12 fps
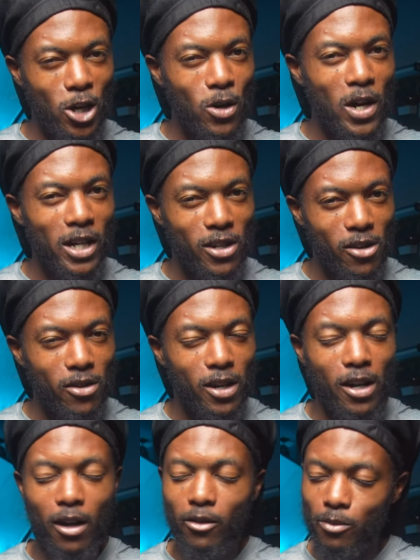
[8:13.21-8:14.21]
know I turned it
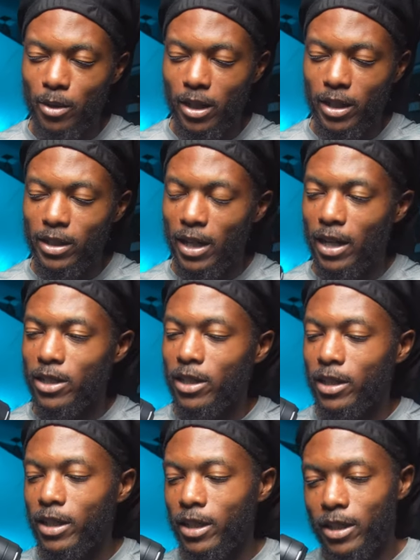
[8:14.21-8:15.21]
off, but it's
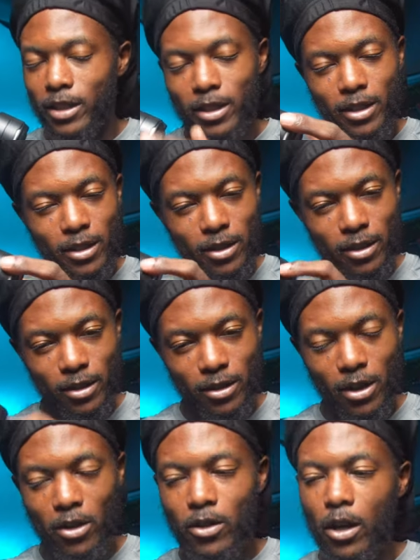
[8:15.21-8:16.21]
actually
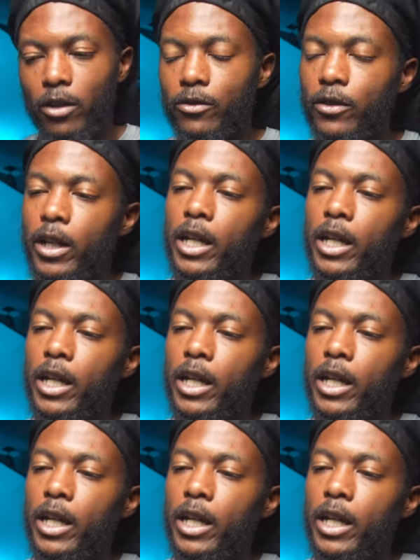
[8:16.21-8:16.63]
turned off.